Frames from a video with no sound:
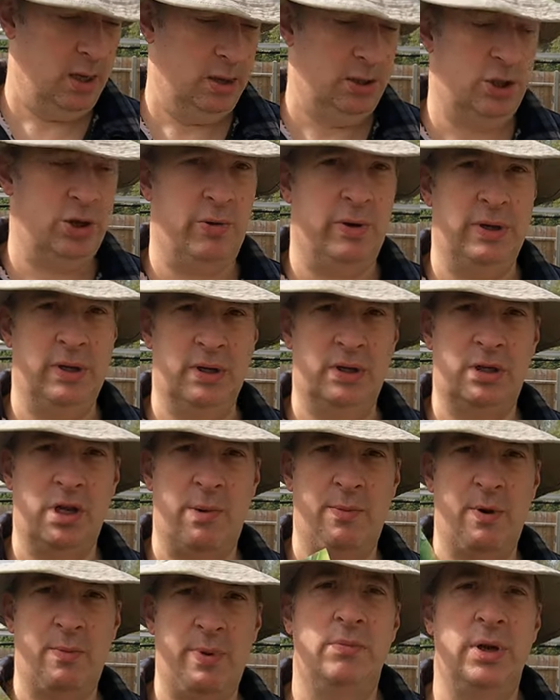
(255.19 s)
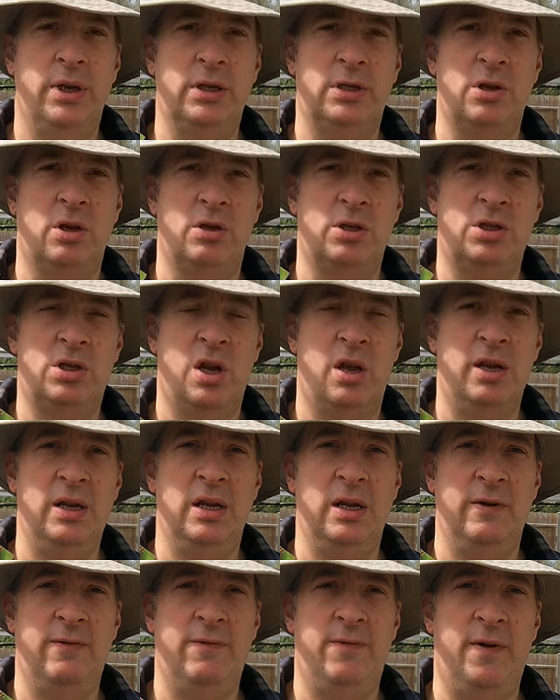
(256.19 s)
during the summer, but it's got
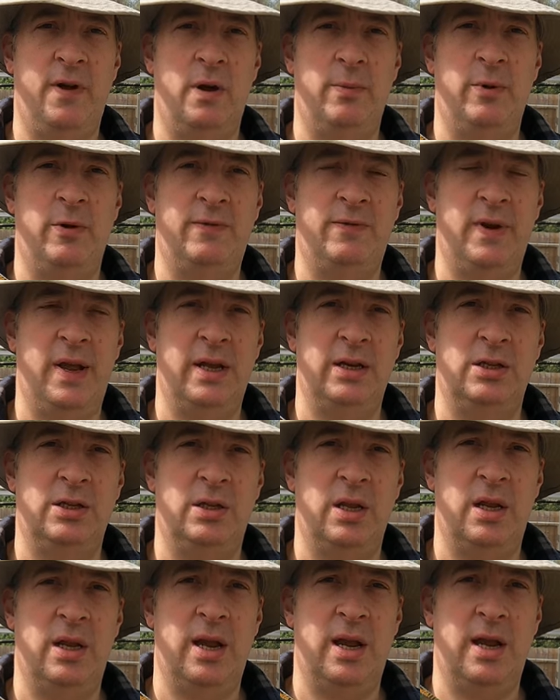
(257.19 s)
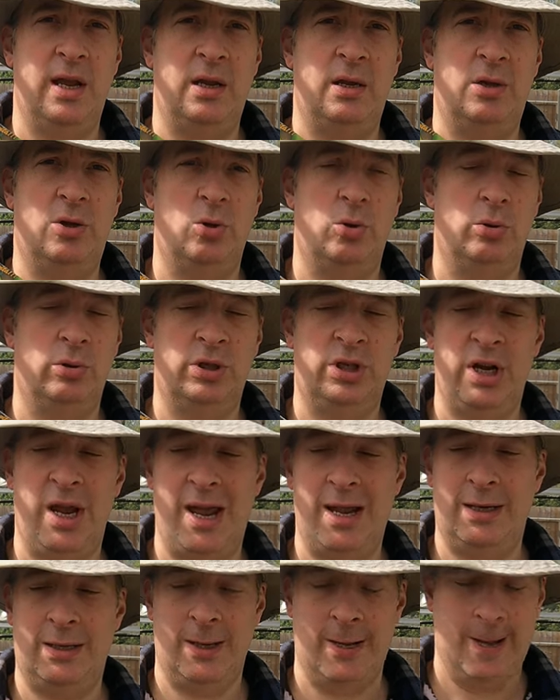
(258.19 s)
slightly firmer flesh than a
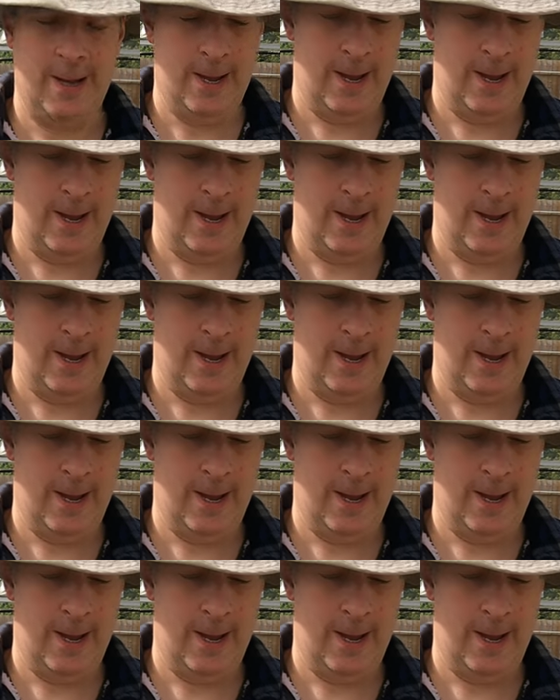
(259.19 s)
courgette.